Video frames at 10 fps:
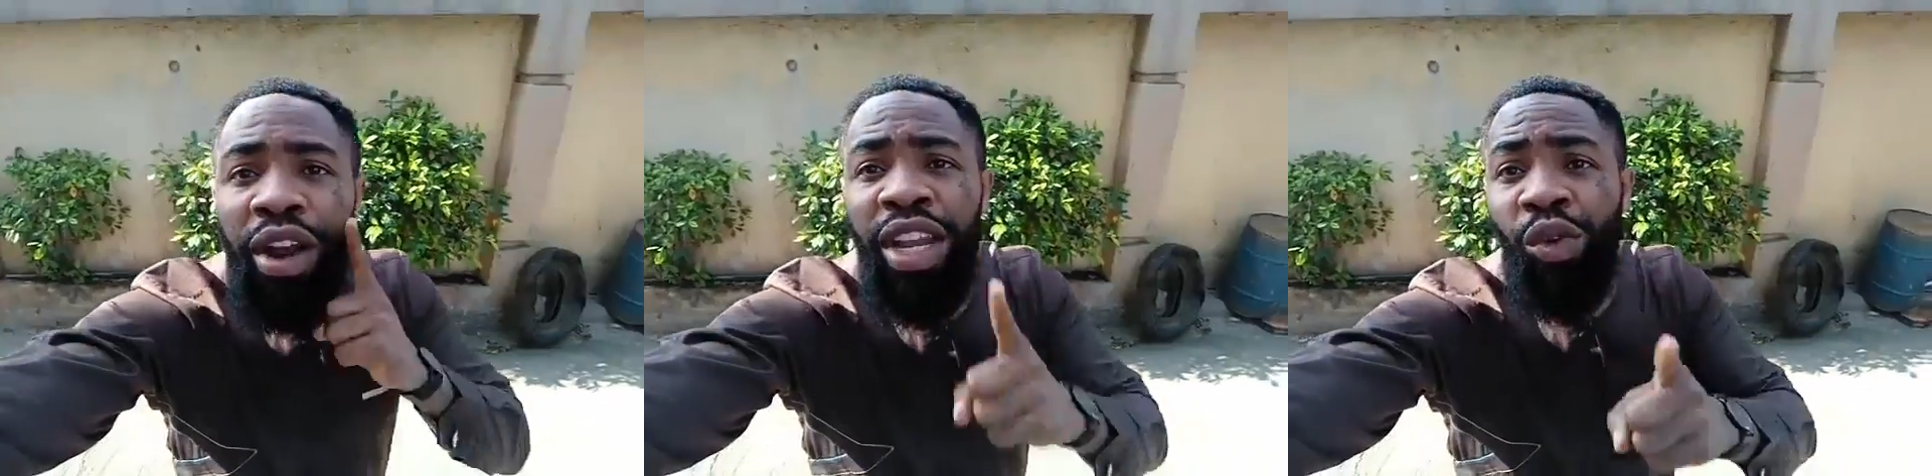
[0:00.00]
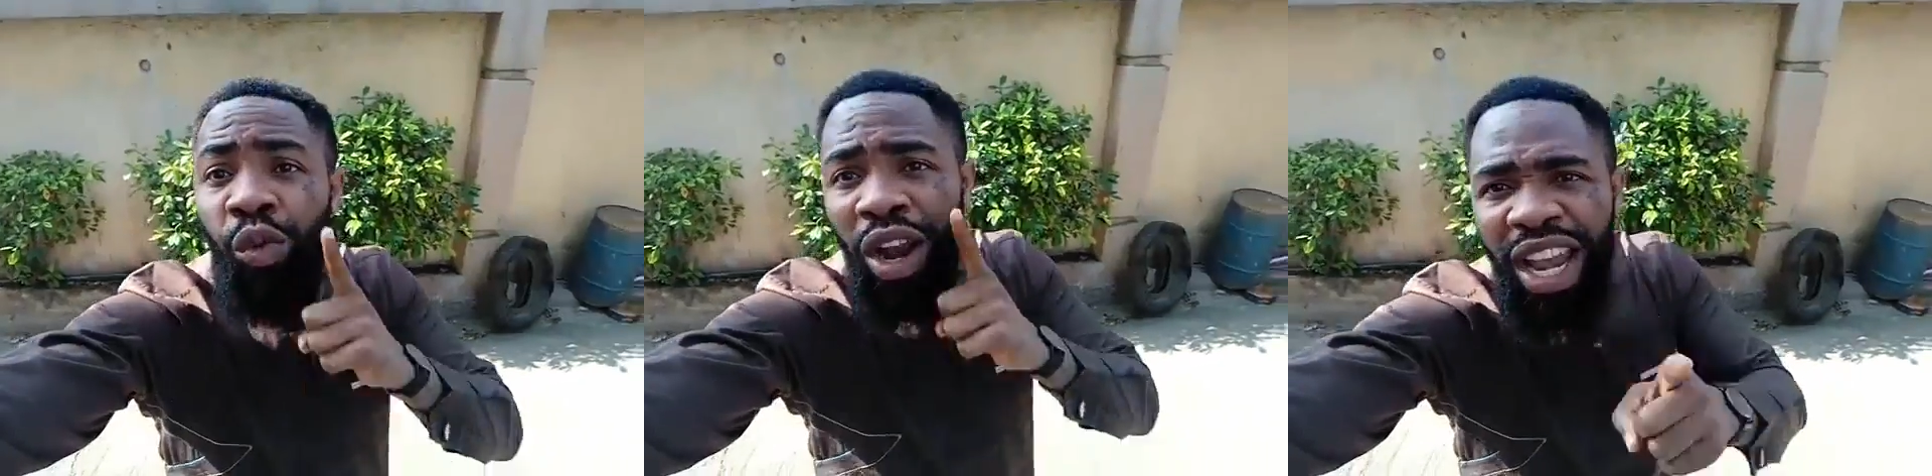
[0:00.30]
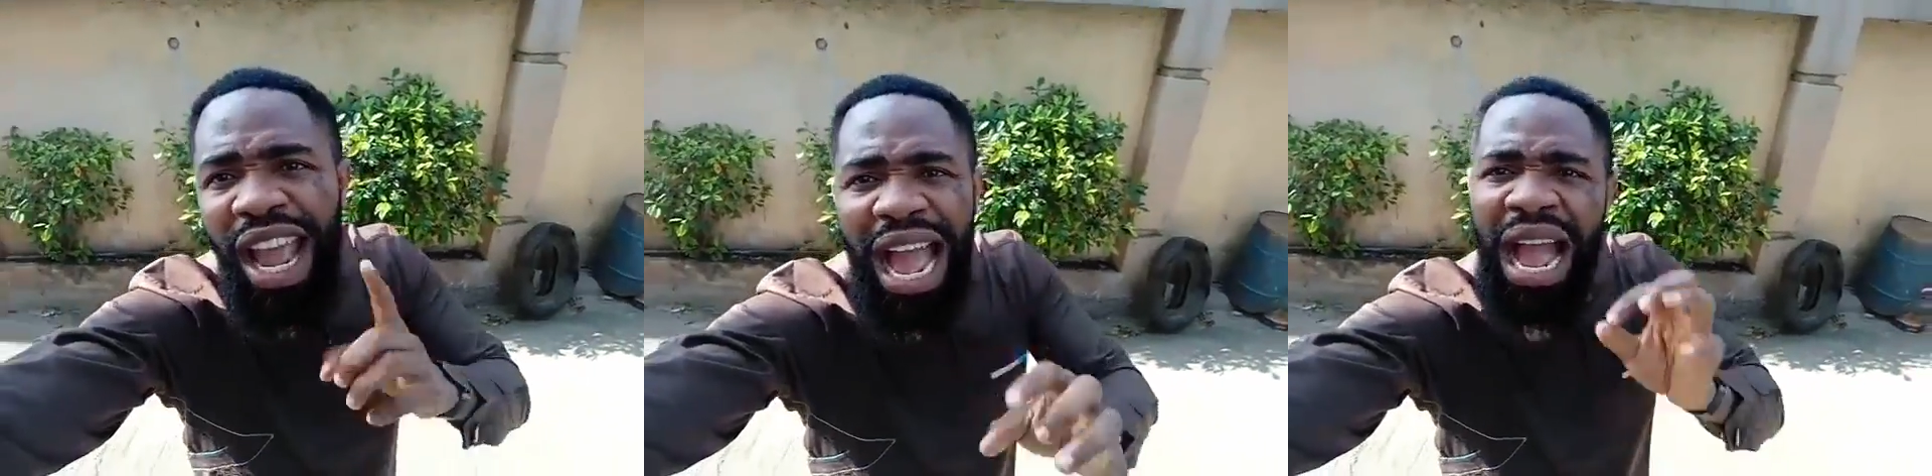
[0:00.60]
warning
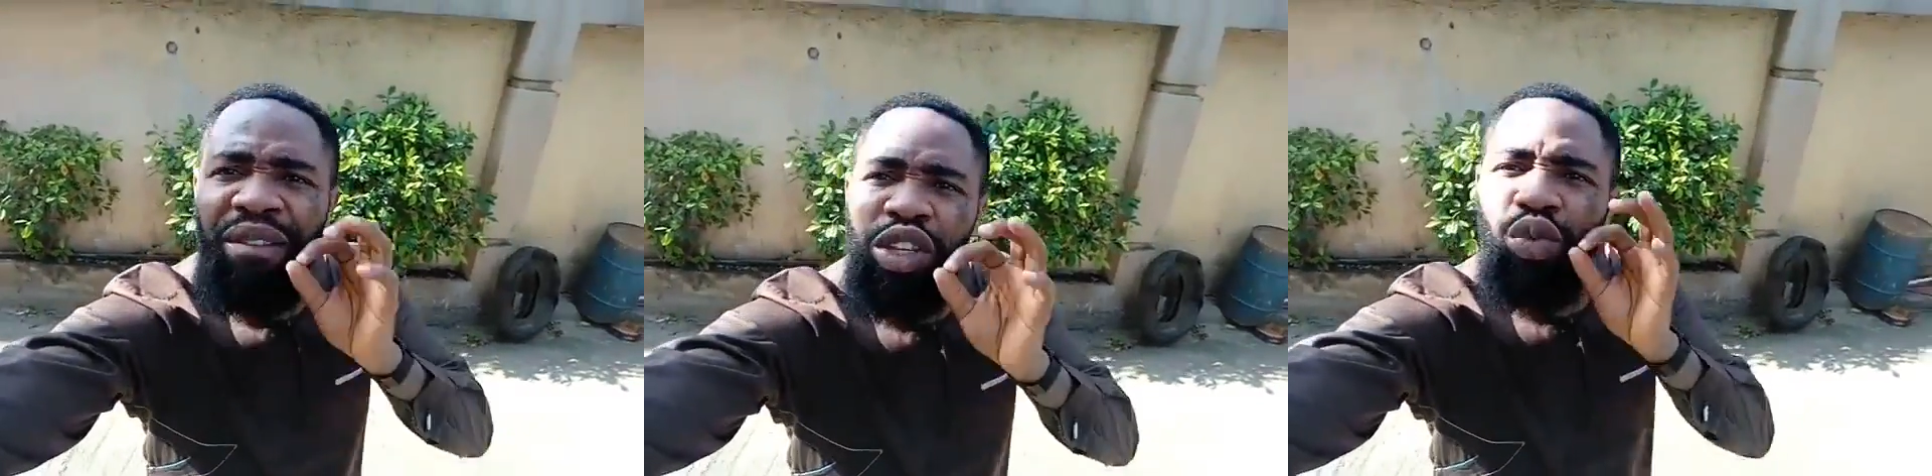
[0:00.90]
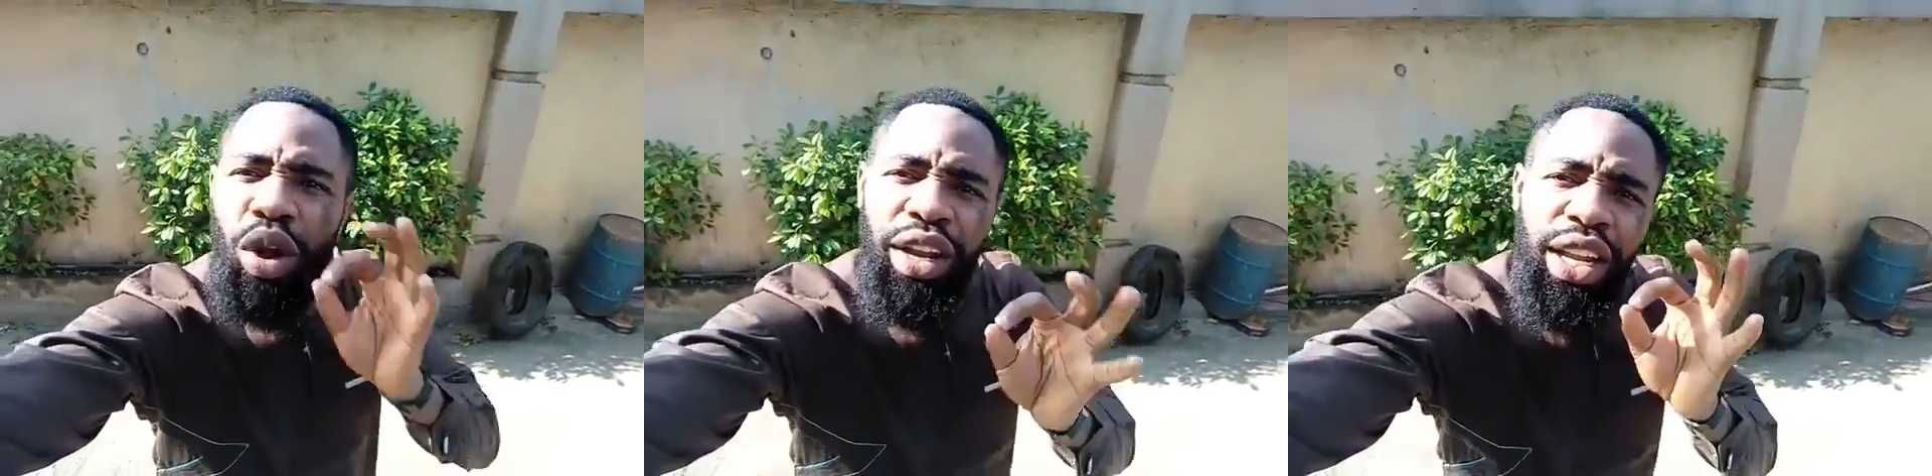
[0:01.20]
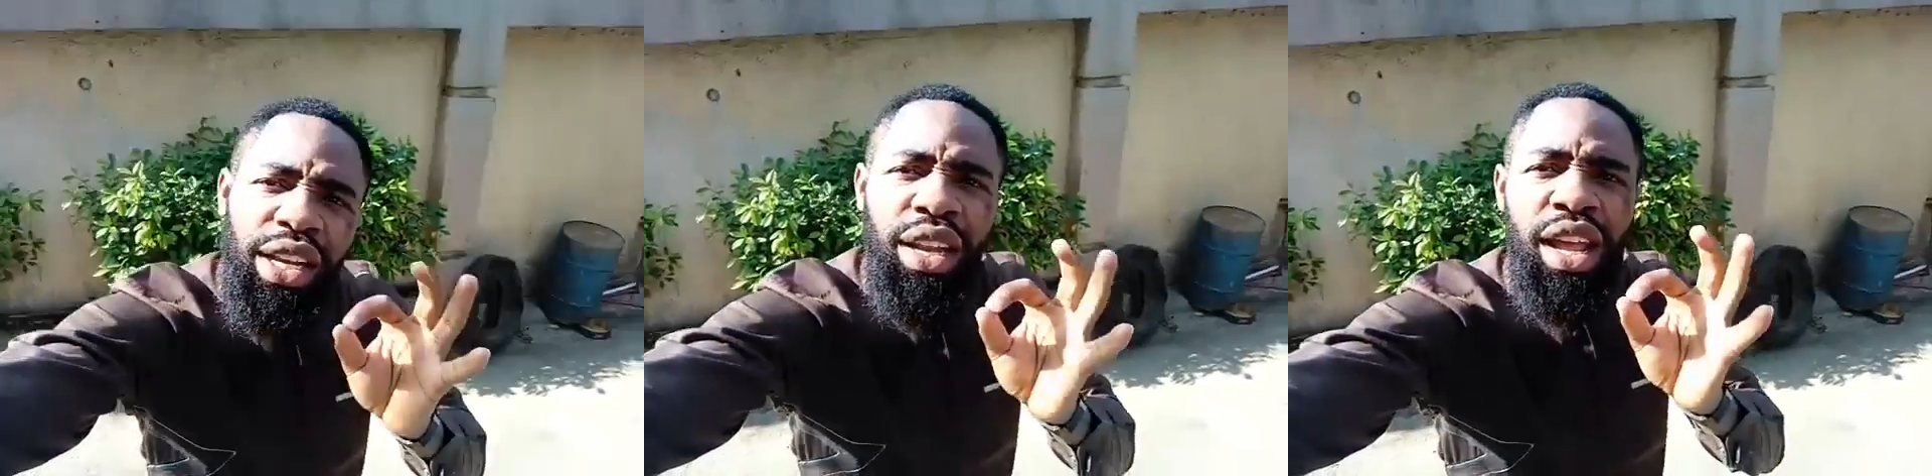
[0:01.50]
Woli. I have this
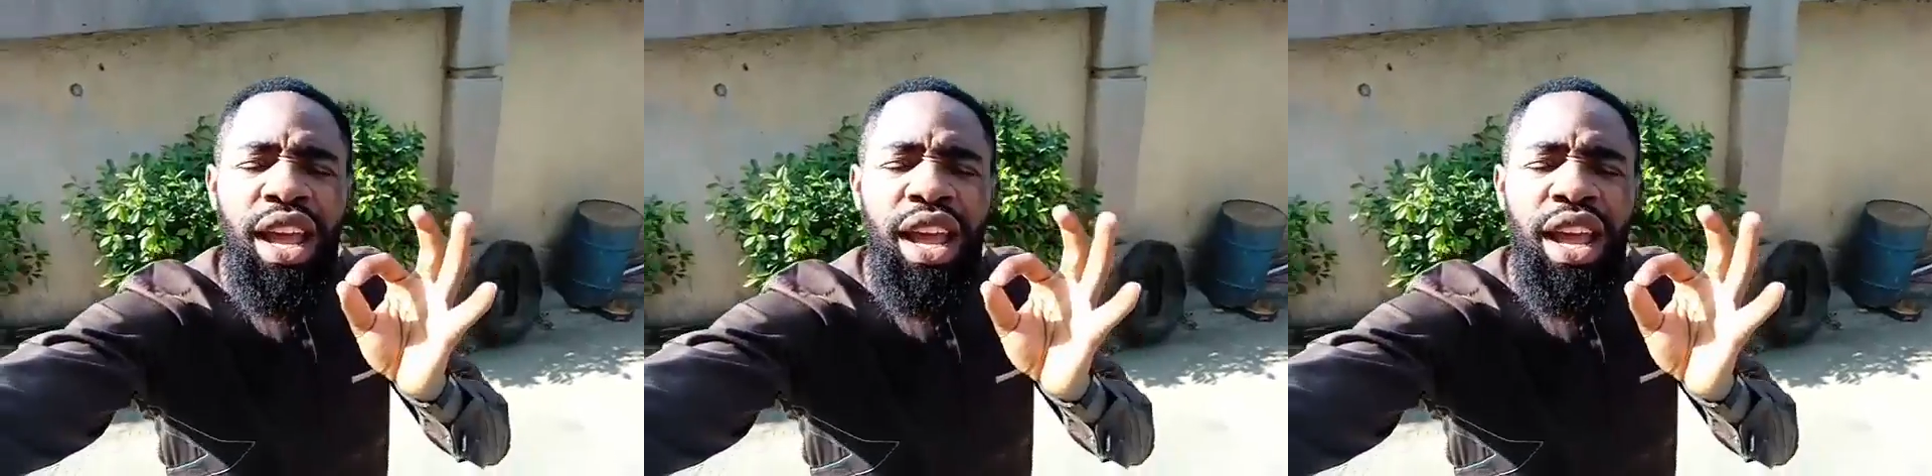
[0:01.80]
warning